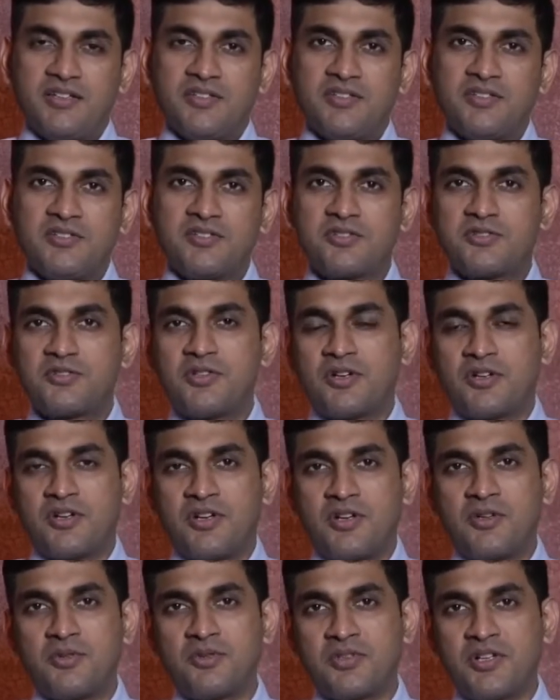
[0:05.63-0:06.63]
this is Dr.
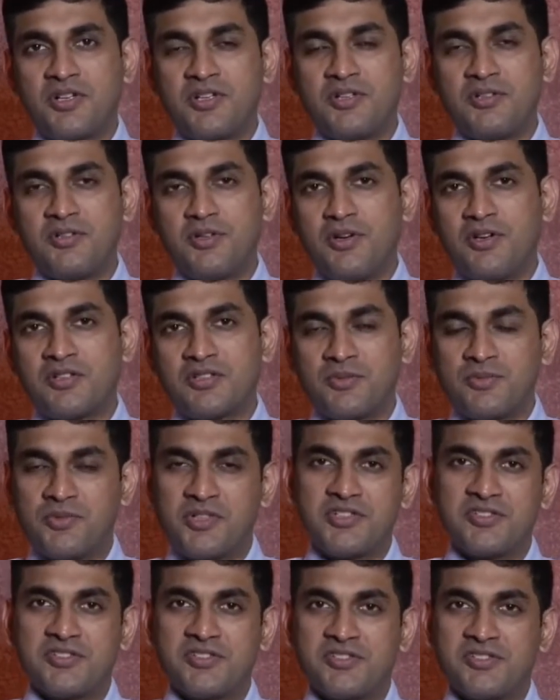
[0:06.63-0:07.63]
Arun Kannan,
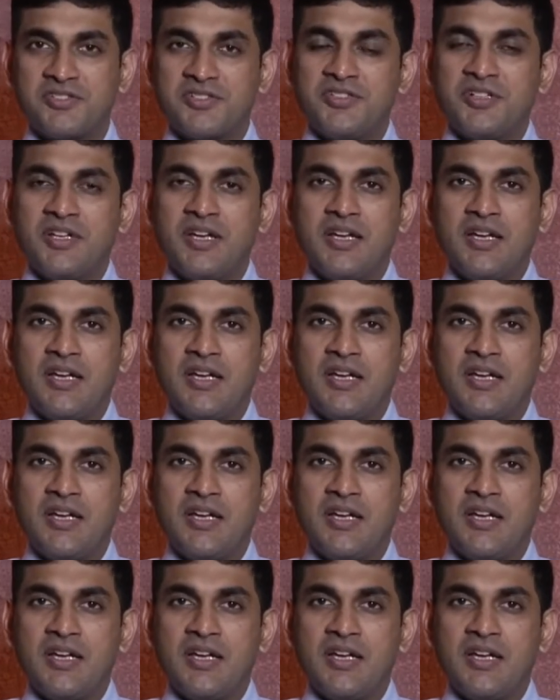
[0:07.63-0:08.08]
orthopedic surgeon.